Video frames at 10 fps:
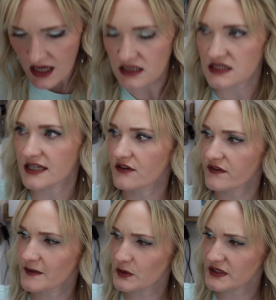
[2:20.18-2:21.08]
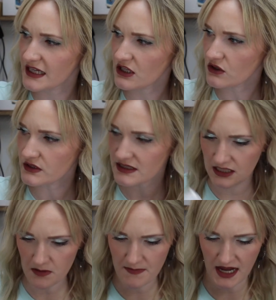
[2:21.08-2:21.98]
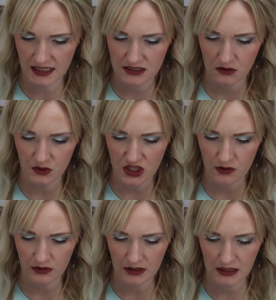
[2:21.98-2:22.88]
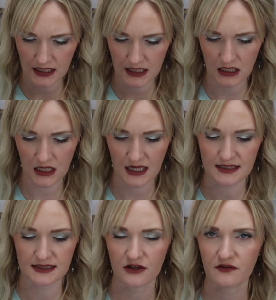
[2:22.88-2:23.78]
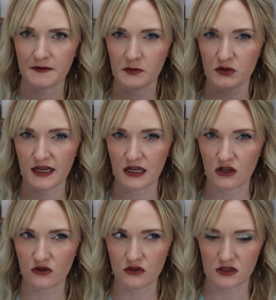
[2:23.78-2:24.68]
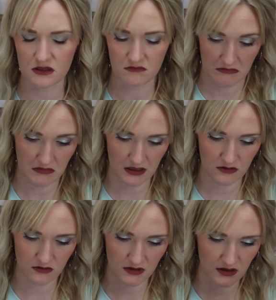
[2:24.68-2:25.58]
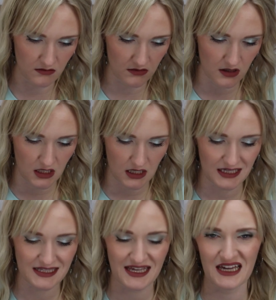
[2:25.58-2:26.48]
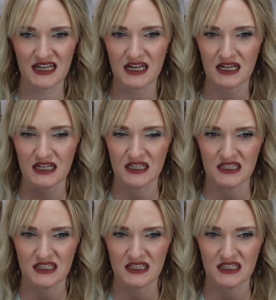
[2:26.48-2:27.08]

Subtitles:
a Seraphine Botanicals lip mask, which I really like. A Seraphine Botanicals, it's like a